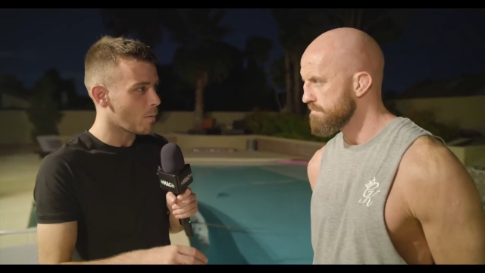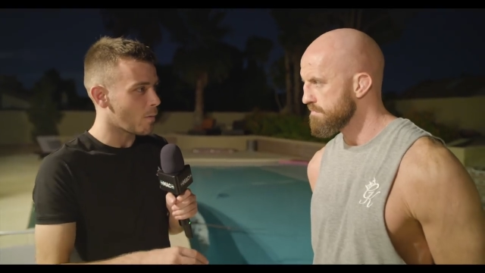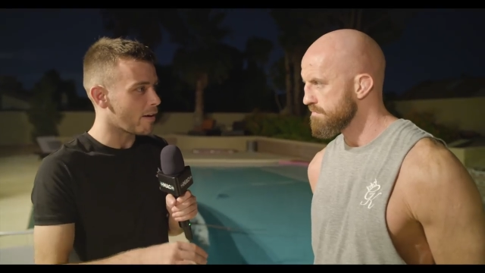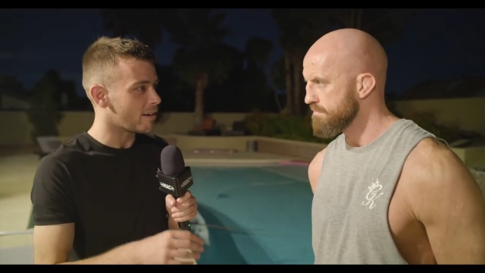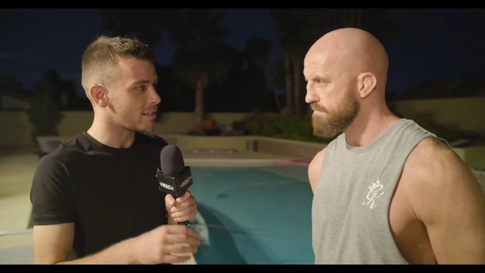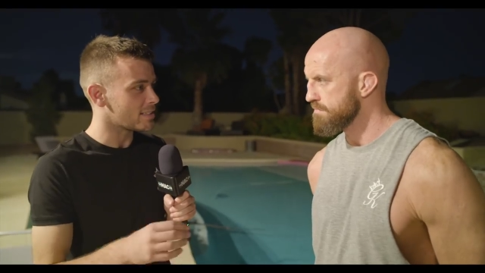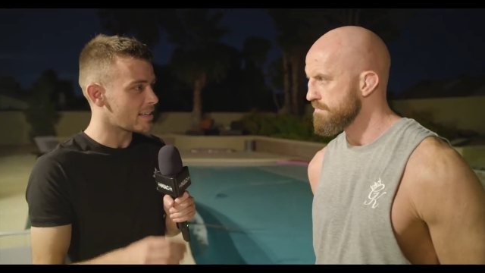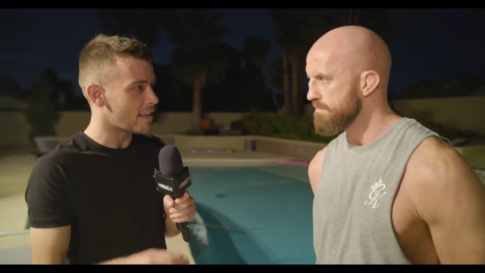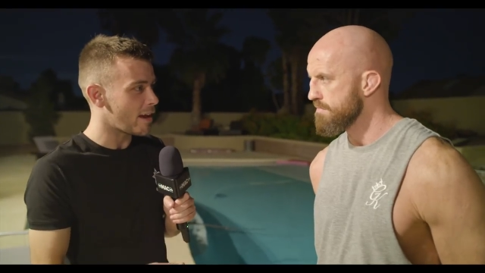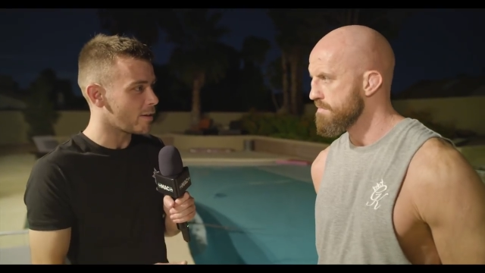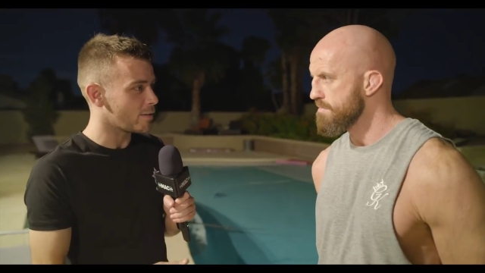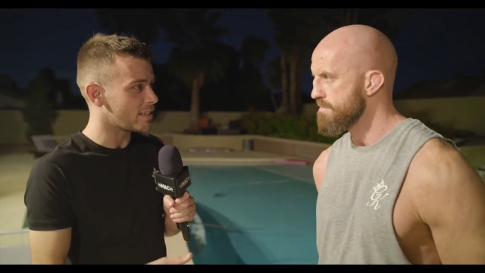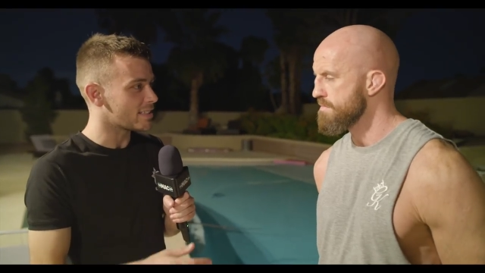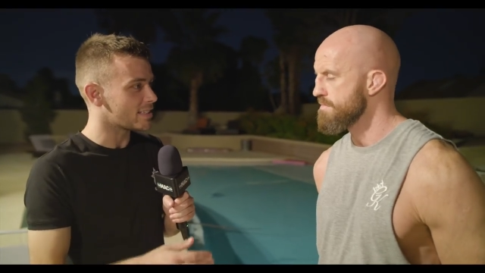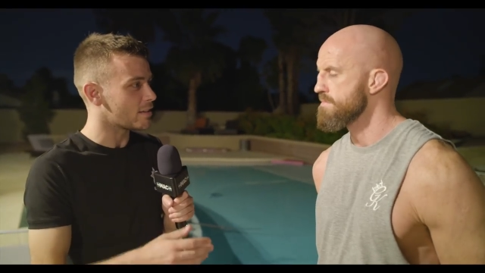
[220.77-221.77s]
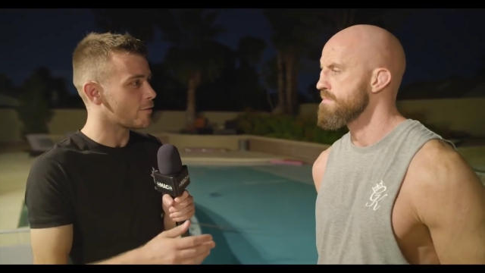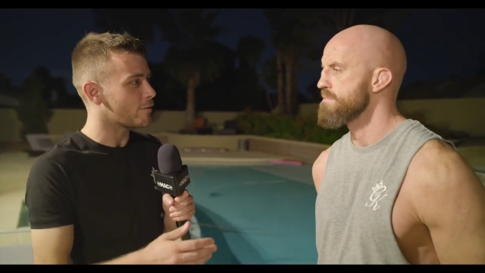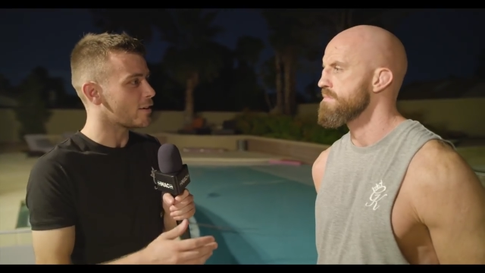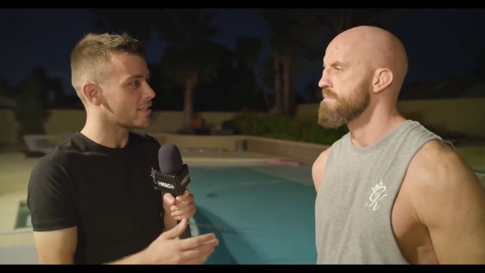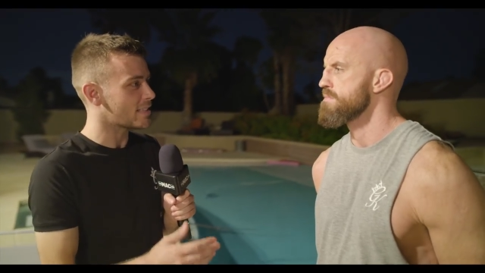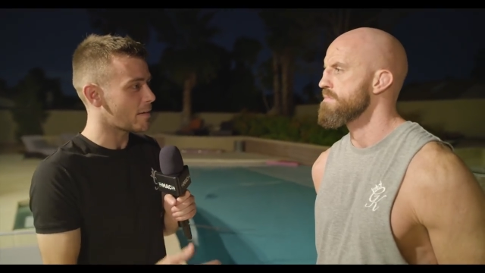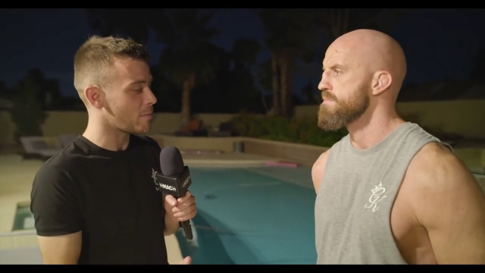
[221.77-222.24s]
Speaker 1: Whereas now, this is the
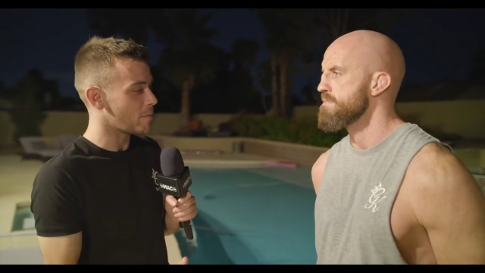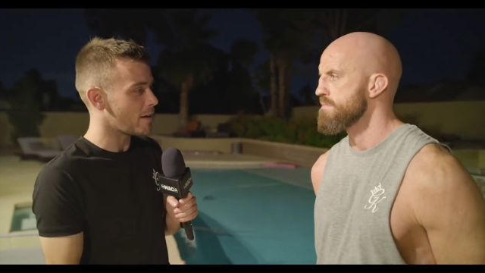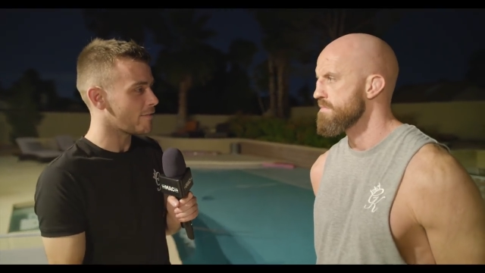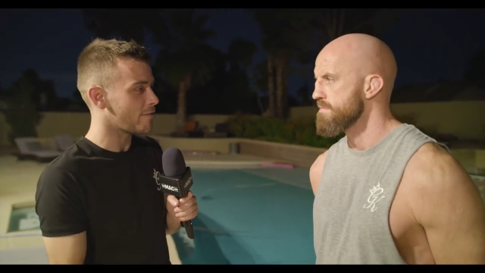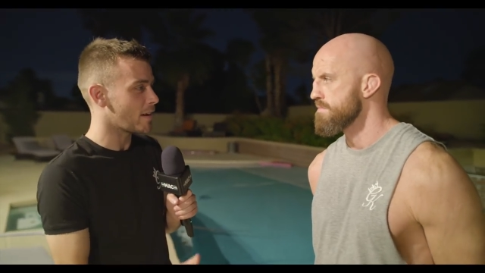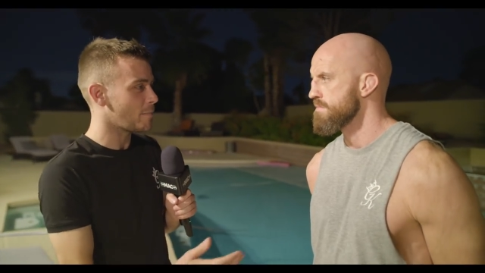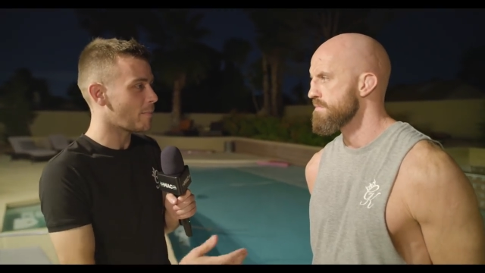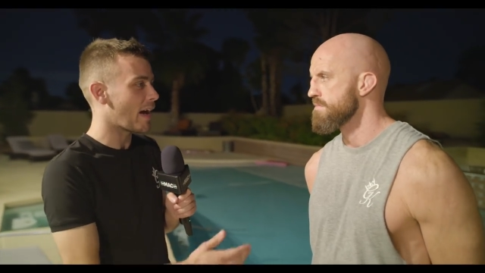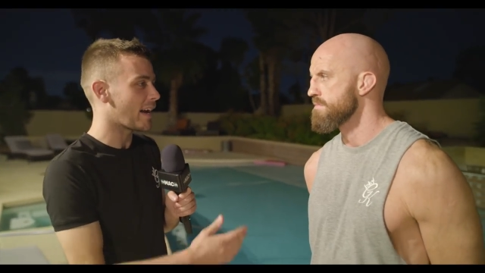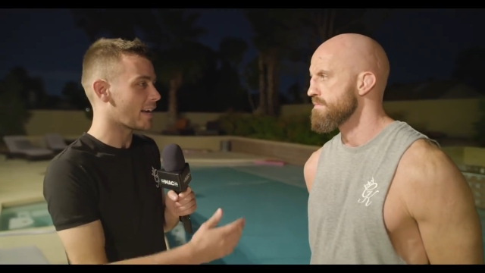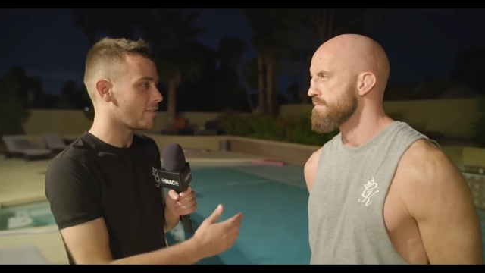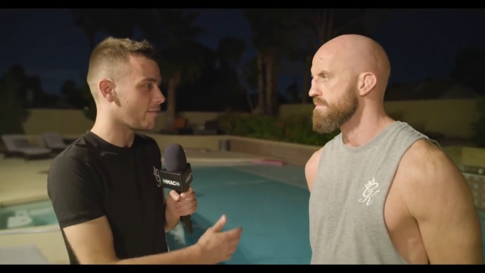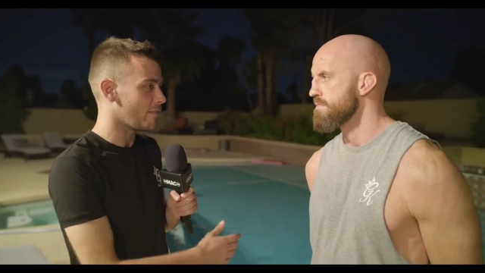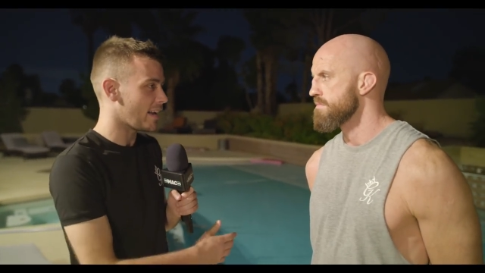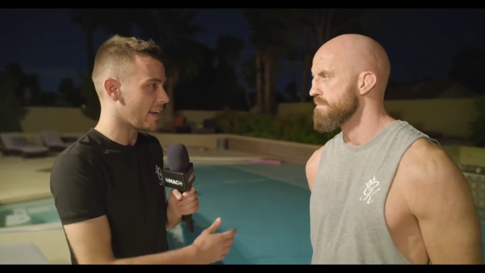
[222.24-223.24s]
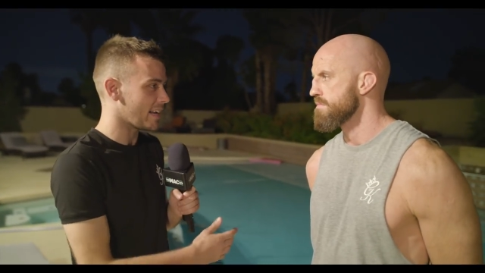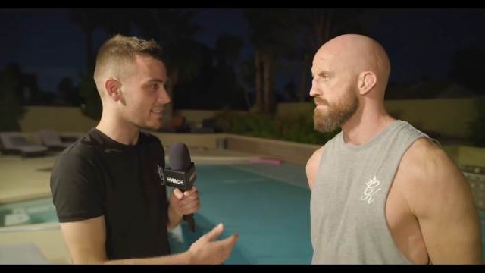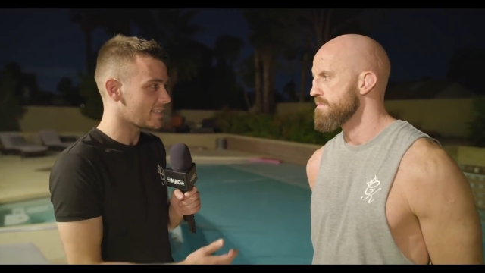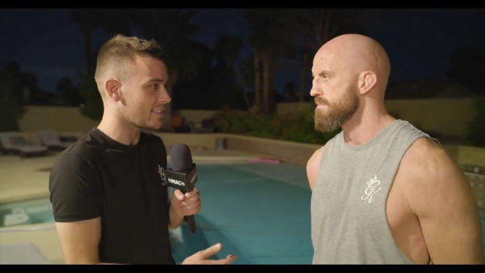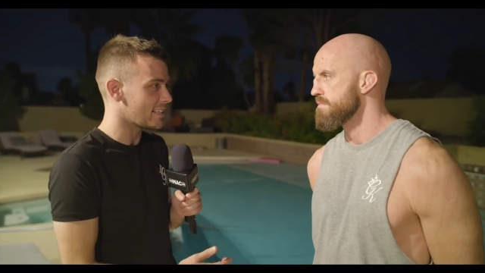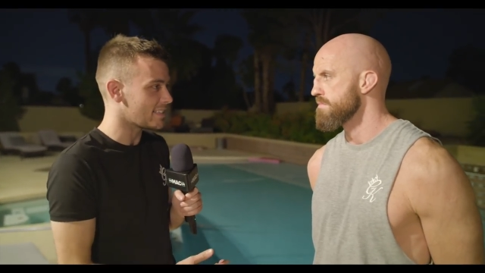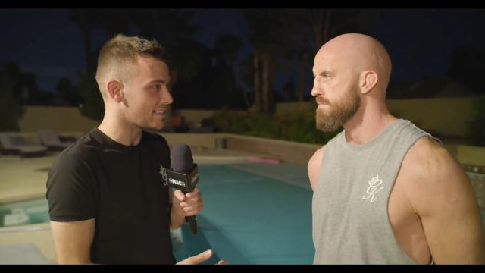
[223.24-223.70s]
first MMA fight back in
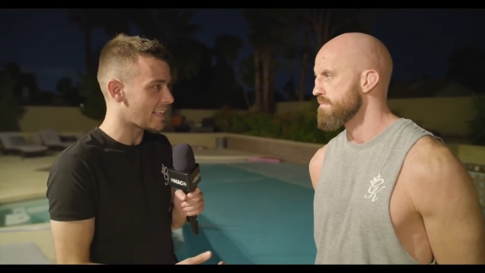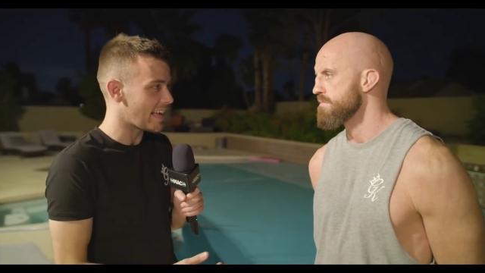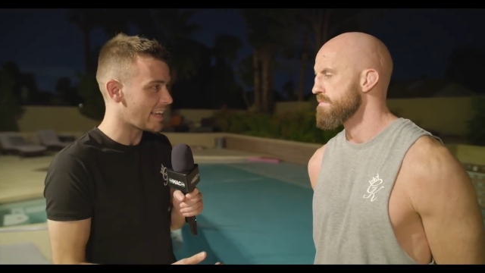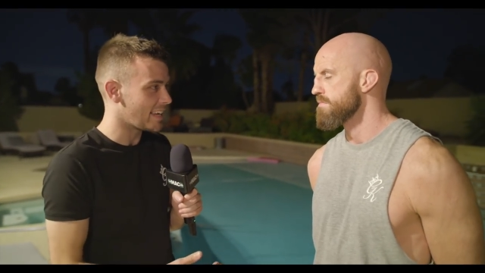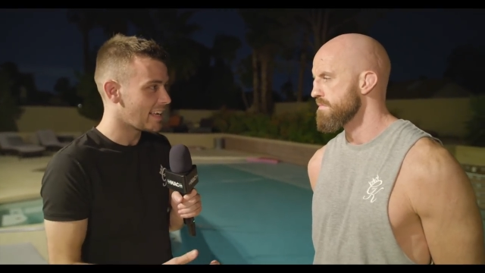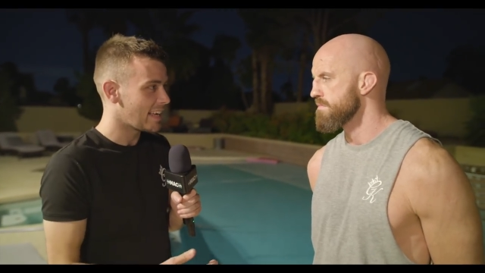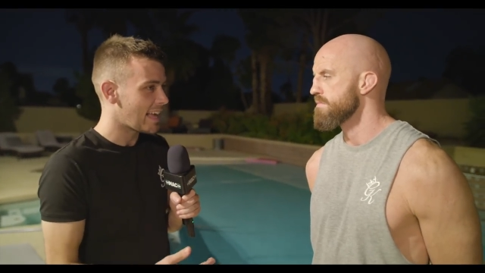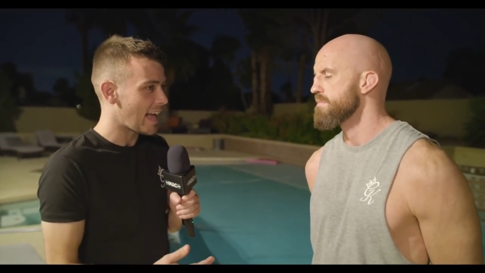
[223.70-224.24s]
Vegas since then,